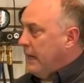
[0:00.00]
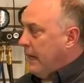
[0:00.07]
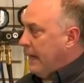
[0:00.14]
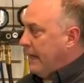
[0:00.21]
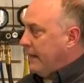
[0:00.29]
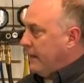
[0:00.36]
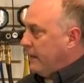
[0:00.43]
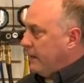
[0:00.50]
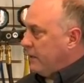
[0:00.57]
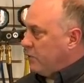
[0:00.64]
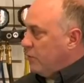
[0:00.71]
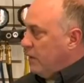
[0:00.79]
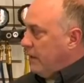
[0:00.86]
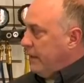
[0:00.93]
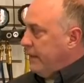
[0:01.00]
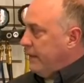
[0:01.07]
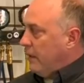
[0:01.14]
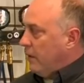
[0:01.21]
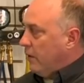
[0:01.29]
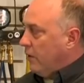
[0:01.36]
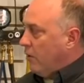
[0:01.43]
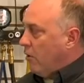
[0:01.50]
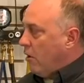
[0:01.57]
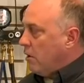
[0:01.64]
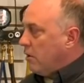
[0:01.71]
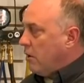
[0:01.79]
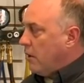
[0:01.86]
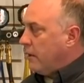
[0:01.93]
And uh, it's really the, the
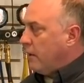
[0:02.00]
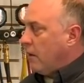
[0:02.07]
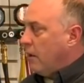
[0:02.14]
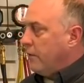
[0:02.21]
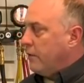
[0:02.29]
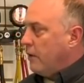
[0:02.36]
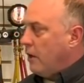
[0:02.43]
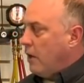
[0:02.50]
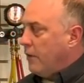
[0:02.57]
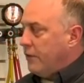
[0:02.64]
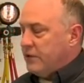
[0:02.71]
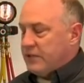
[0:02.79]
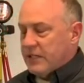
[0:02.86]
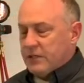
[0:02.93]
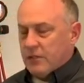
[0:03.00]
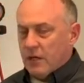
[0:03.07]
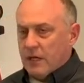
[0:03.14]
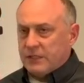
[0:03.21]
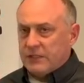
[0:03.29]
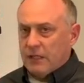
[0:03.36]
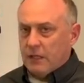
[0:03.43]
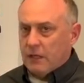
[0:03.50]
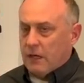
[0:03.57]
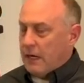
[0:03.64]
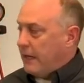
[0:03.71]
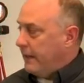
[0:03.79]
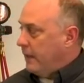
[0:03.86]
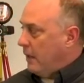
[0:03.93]
long gone authors that taught us a
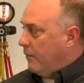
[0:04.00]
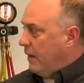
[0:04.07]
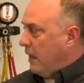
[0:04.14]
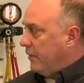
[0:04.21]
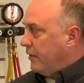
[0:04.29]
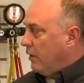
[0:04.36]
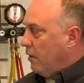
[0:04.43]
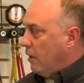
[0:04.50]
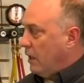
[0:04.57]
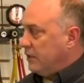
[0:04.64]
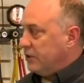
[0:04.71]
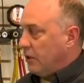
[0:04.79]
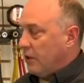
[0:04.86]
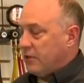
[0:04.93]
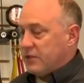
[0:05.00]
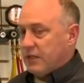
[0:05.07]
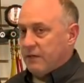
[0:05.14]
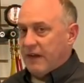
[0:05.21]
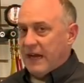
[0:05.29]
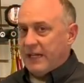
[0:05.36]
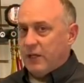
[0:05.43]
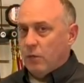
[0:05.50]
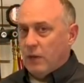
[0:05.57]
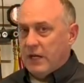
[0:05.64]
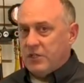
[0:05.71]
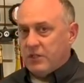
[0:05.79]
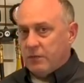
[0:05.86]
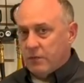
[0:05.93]
lot about the lost arts. And
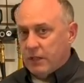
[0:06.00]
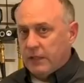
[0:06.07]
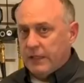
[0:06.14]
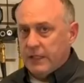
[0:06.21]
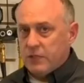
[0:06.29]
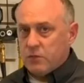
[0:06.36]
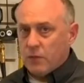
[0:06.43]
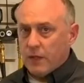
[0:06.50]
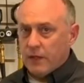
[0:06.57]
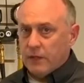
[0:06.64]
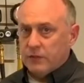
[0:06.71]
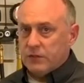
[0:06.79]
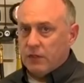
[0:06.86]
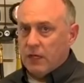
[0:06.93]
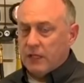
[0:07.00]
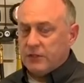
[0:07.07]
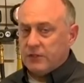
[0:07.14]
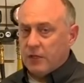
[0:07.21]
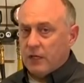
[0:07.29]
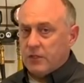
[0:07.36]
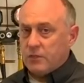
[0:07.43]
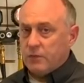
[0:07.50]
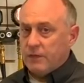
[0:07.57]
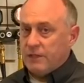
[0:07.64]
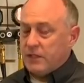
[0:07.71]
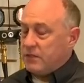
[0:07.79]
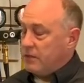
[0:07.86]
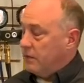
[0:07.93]
evacuation really is one of those lost arts. We
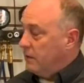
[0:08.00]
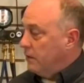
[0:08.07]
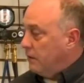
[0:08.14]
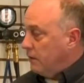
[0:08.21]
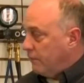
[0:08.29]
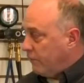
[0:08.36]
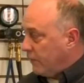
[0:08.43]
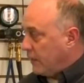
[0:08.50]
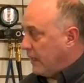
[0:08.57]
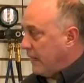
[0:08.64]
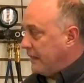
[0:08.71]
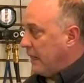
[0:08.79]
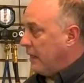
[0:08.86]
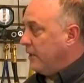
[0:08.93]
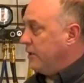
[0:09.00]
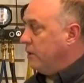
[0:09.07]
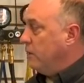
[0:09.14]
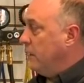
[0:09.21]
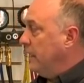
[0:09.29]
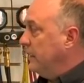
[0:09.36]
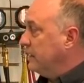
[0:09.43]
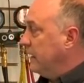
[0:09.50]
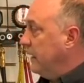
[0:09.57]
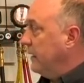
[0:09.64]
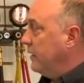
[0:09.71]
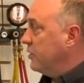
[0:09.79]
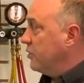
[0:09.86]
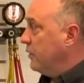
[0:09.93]
just forgot how to do it as an
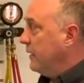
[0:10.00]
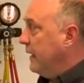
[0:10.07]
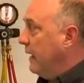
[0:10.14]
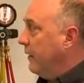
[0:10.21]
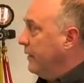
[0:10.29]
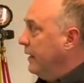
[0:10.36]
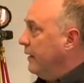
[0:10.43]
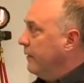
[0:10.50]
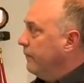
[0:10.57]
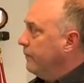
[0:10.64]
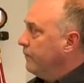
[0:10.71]
industry out there.